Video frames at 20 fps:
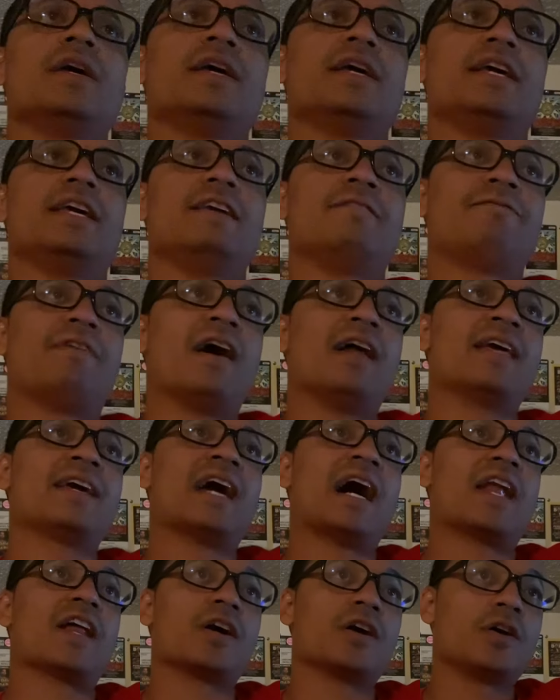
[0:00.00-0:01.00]
he finally
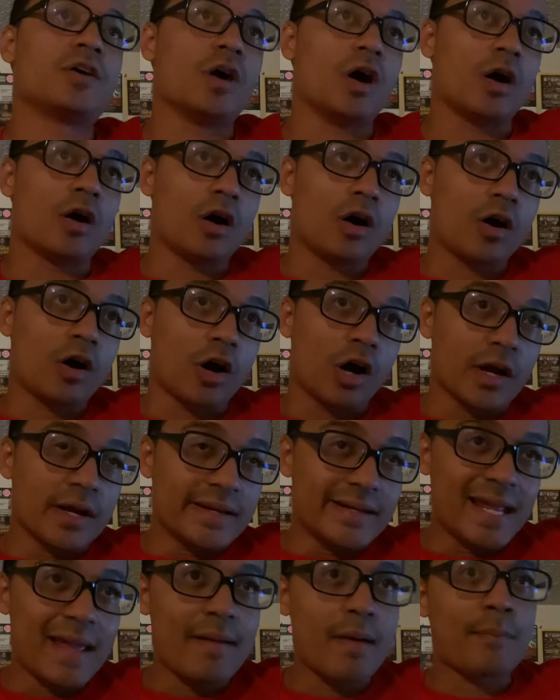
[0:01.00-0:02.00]
got a
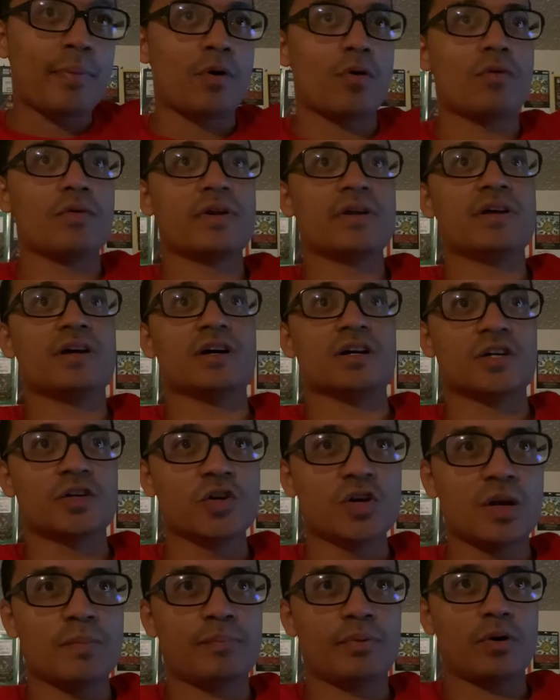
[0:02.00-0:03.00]
near opponent, a
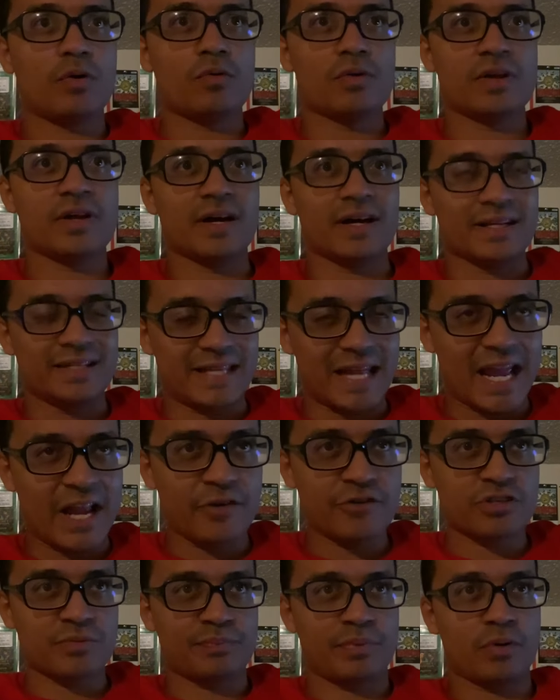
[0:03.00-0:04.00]
good opponent, a
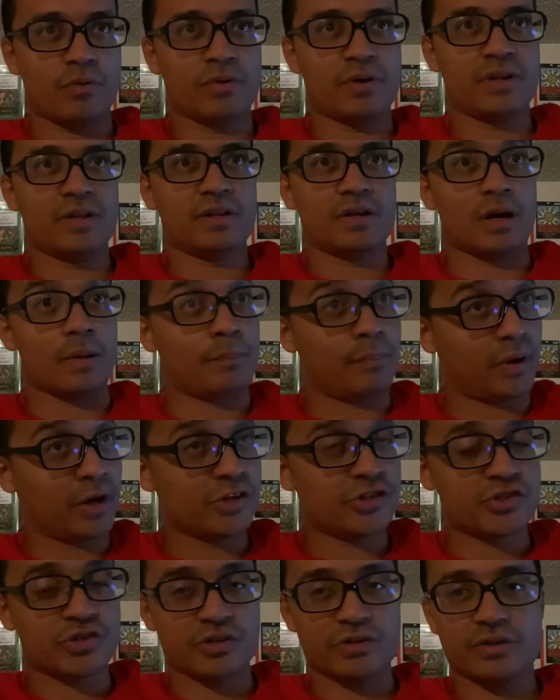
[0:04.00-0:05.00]
dangerous opponent, a
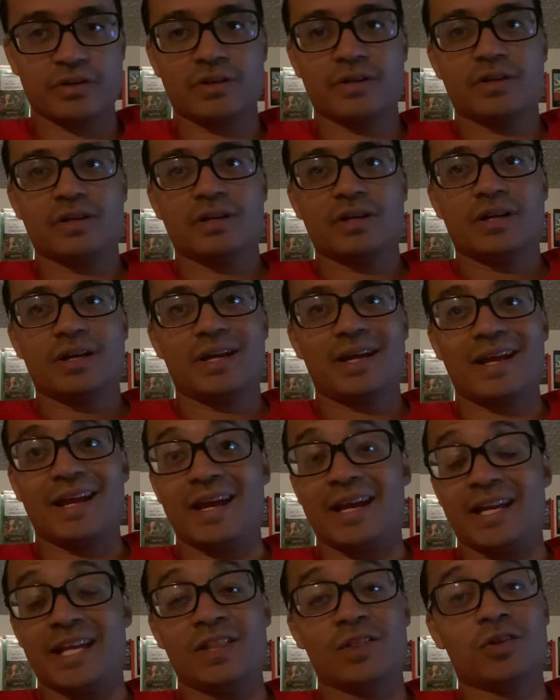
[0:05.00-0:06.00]
puncher,
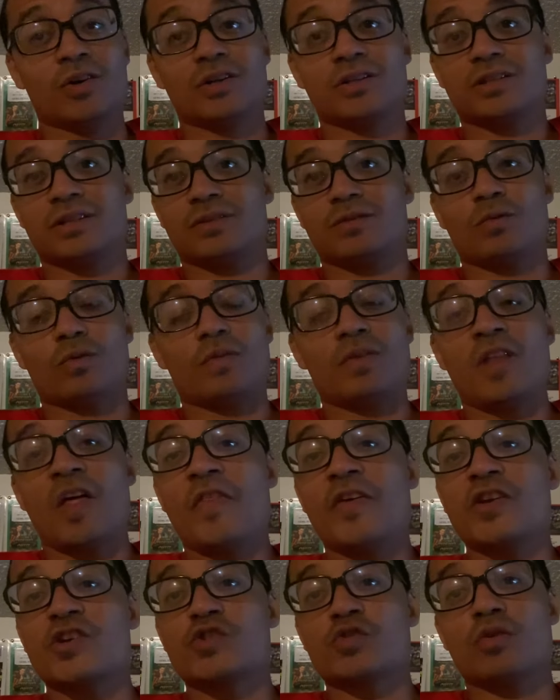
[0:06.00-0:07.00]
and he looked
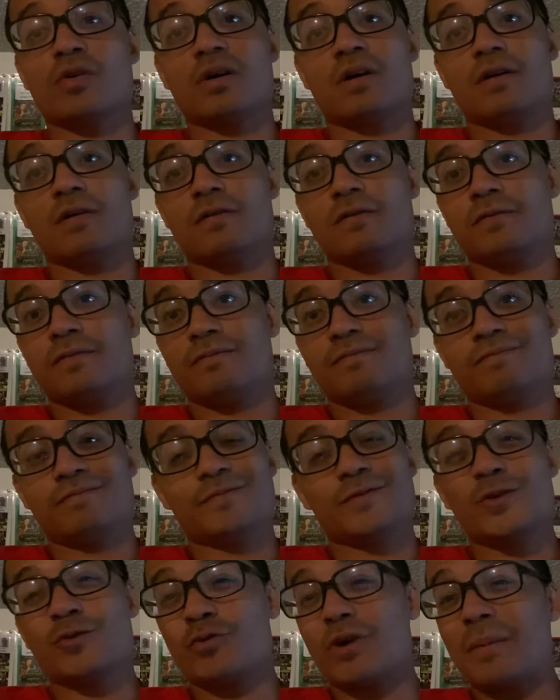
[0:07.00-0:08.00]
nothing short of
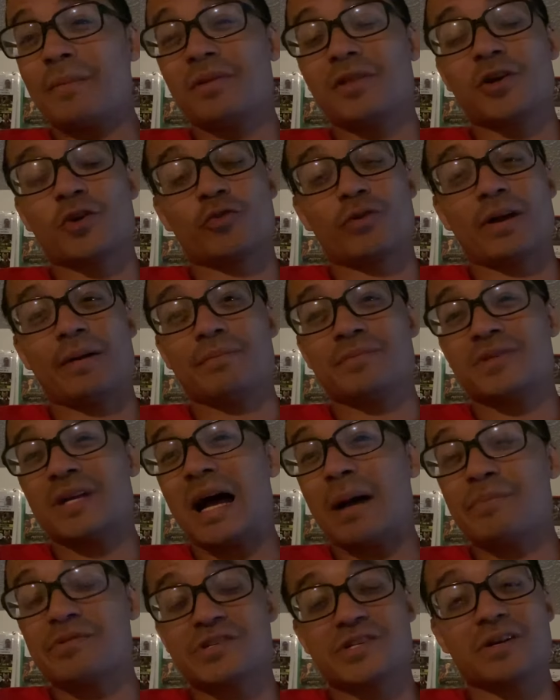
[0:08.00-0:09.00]
the creme de la creme,
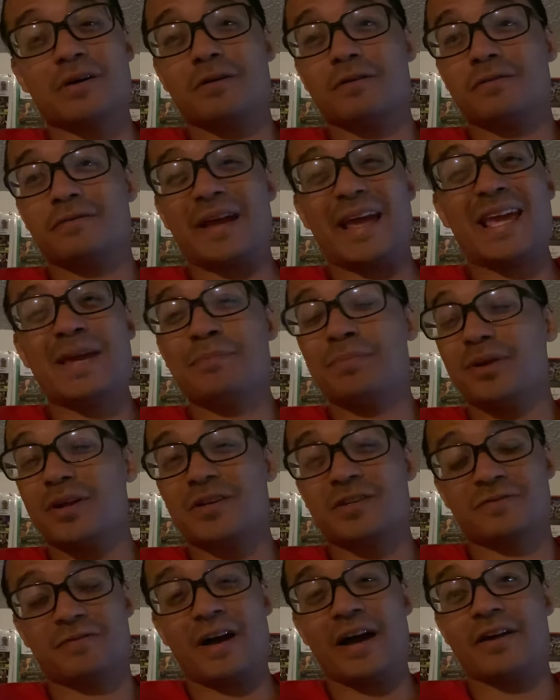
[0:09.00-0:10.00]
top shelf,
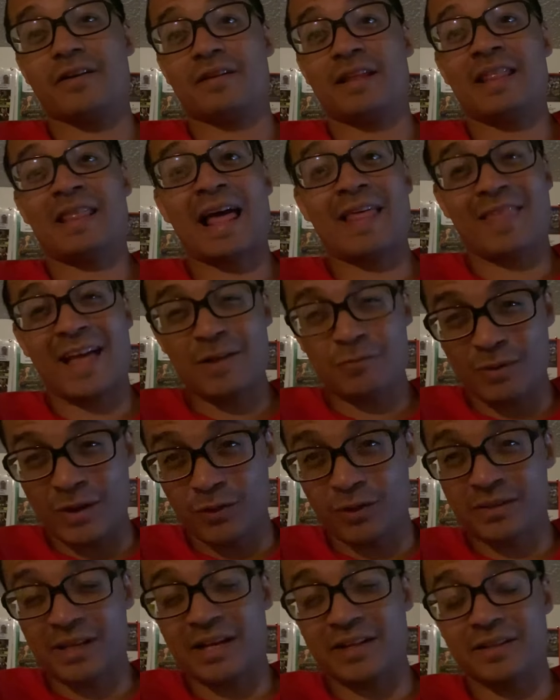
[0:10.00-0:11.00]
A-plus fighter. That's what he
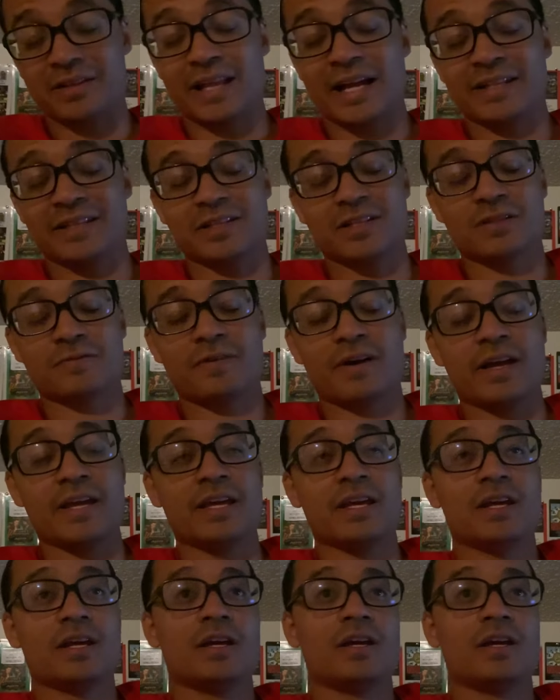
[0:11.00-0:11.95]
looked at like in this fight,